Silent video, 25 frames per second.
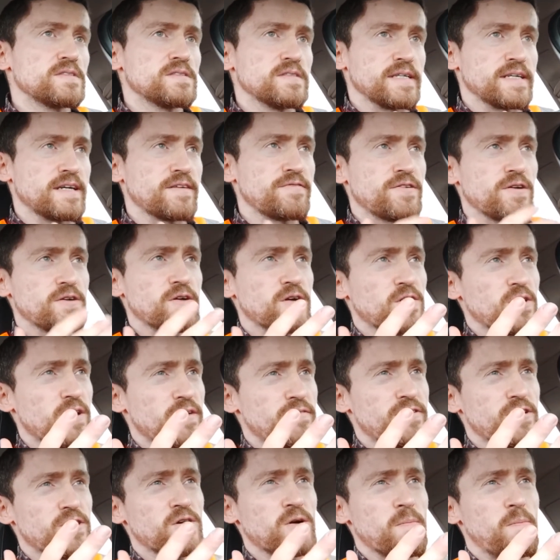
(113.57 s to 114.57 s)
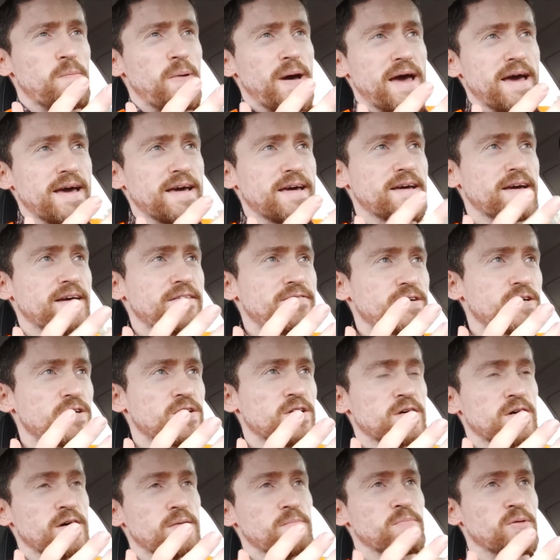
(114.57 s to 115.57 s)
if you're
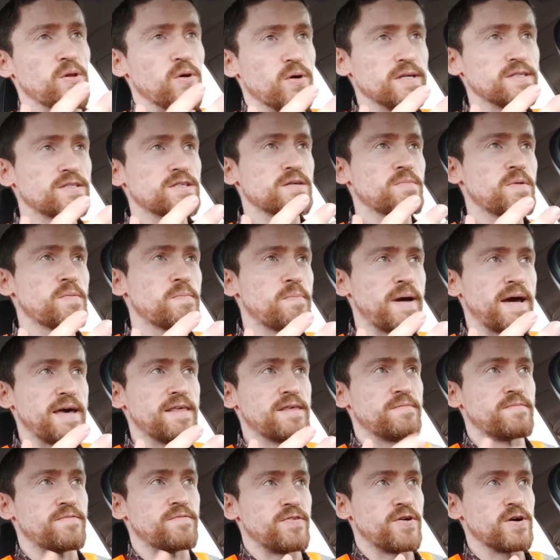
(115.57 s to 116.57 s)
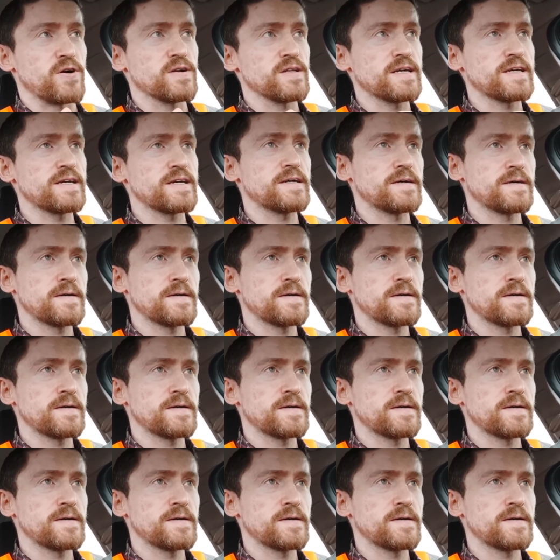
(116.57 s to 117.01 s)
gonna employ someone, pay them fairly.